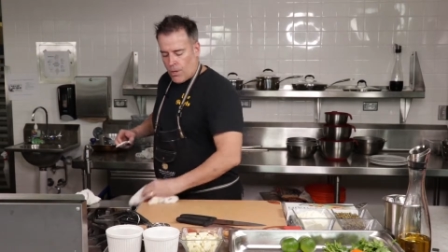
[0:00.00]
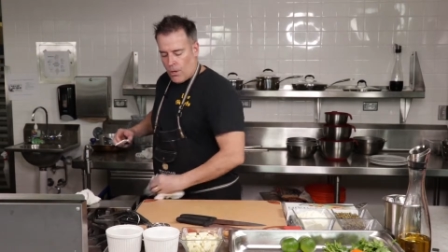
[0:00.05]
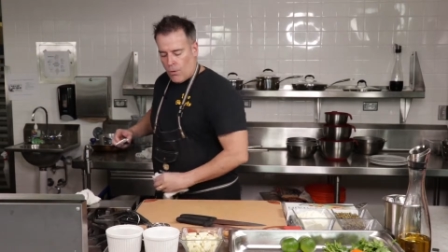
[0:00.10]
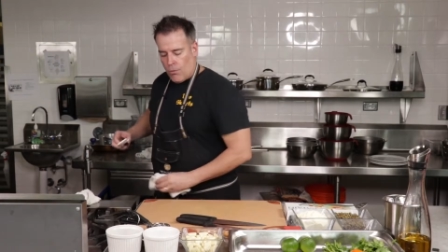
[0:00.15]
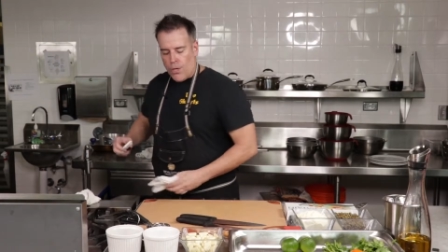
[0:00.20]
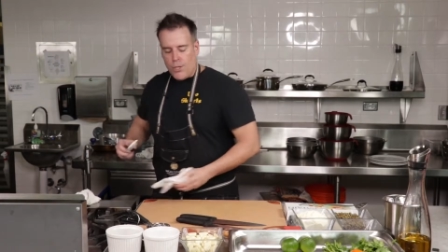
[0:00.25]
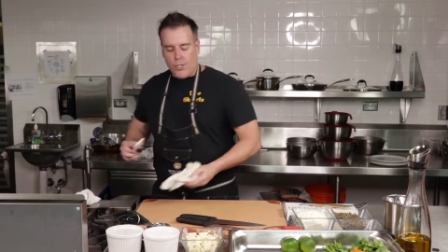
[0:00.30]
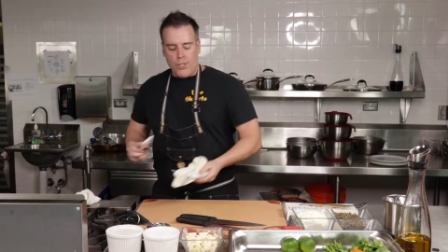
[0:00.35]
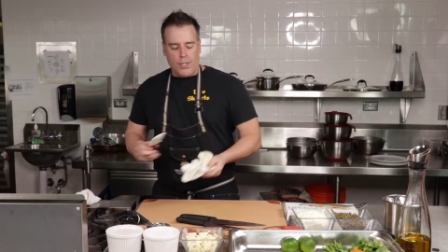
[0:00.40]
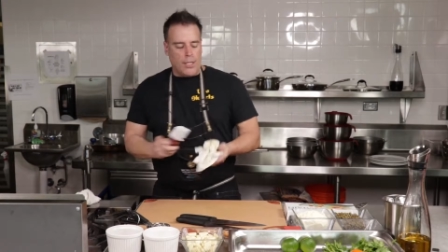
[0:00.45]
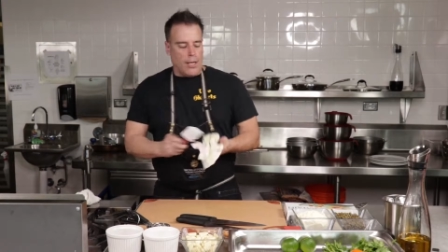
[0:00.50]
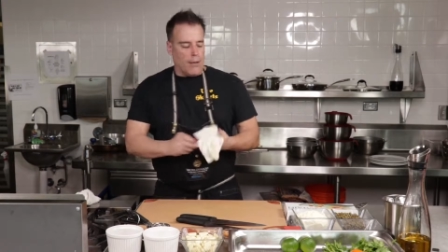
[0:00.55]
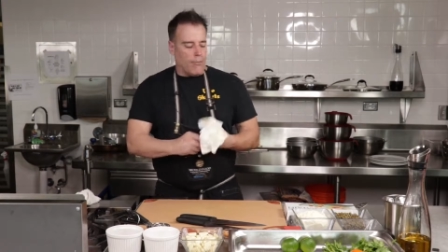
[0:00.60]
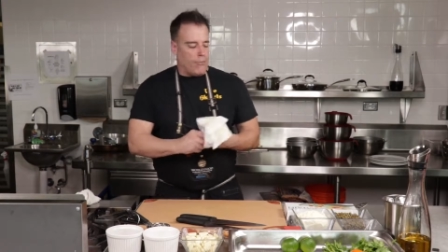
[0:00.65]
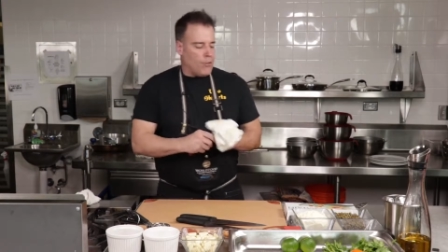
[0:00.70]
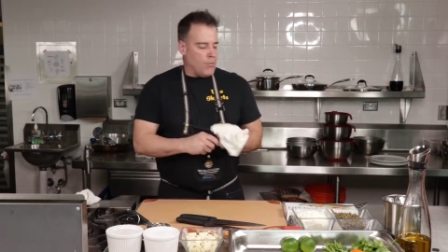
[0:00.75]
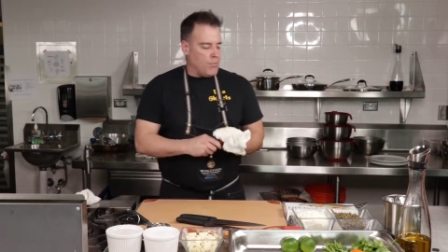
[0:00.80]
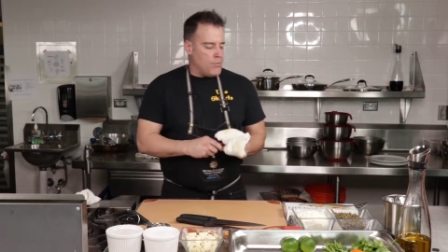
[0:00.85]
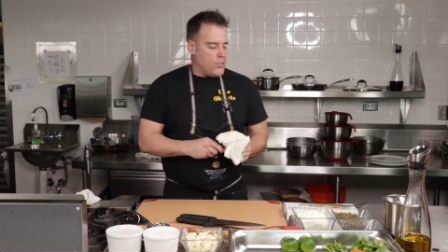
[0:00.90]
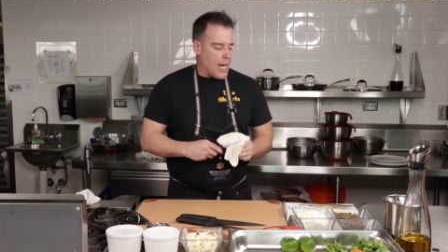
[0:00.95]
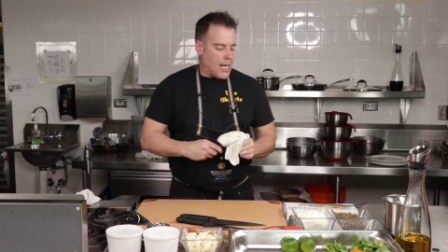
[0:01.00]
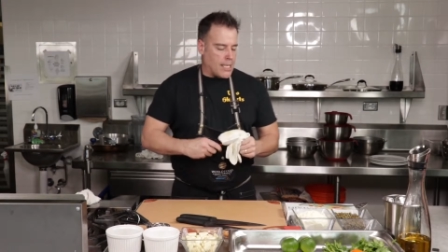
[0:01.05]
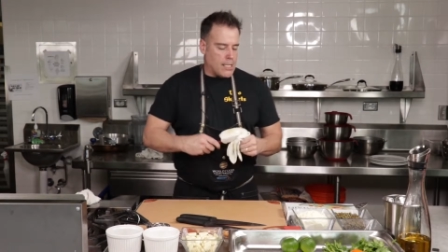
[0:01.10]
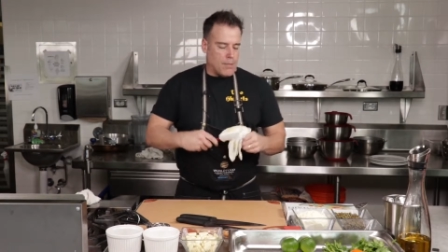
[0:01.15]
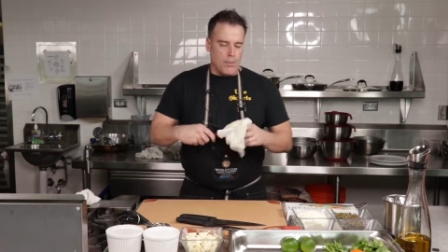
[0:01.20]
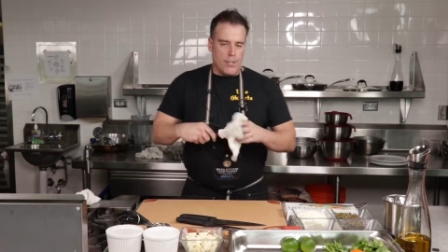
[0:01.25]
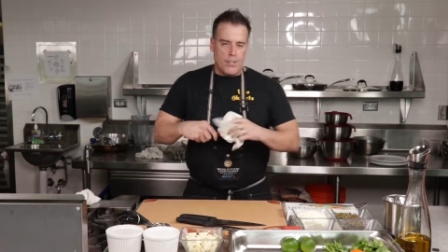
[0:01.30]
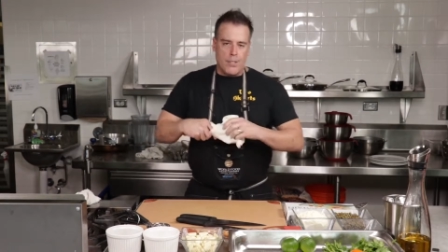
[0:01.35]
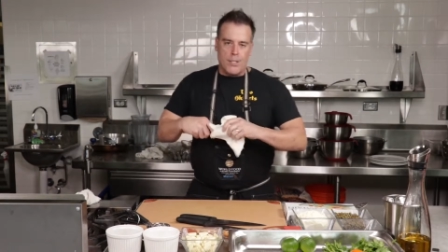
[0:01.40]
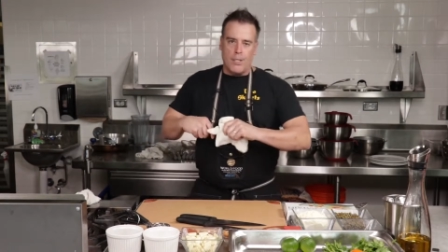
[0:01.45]
originally I'm from
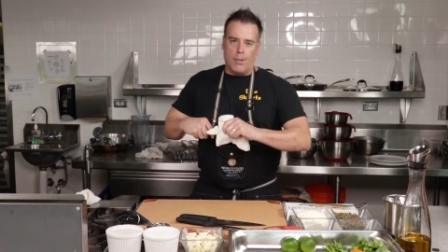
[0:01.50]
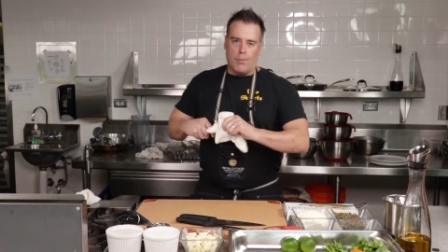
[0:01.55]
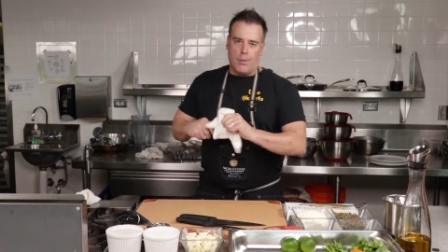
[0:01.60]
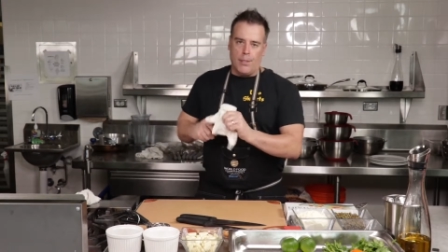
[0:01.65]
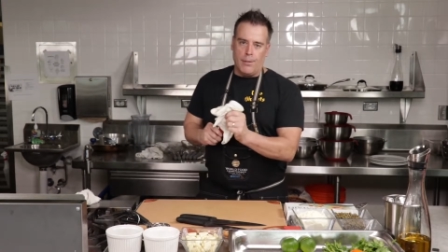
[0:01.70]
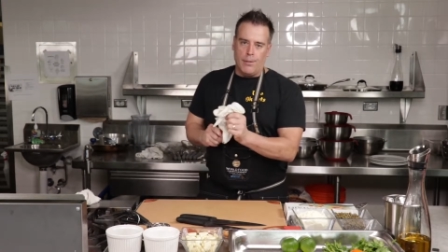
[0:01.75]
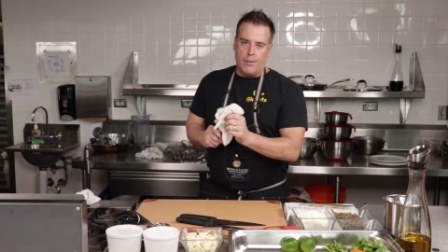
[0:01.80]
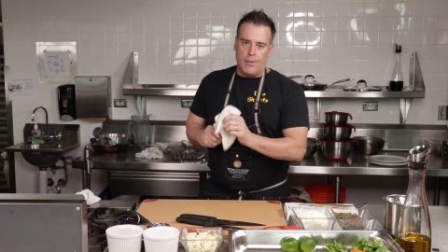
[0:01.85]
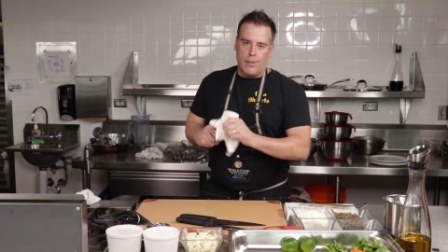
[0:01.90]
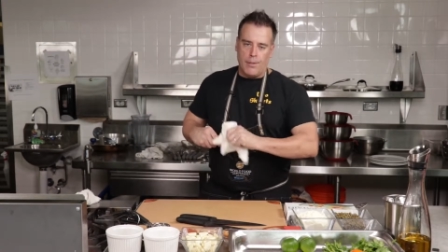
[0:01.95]
Jackson, Mississippi.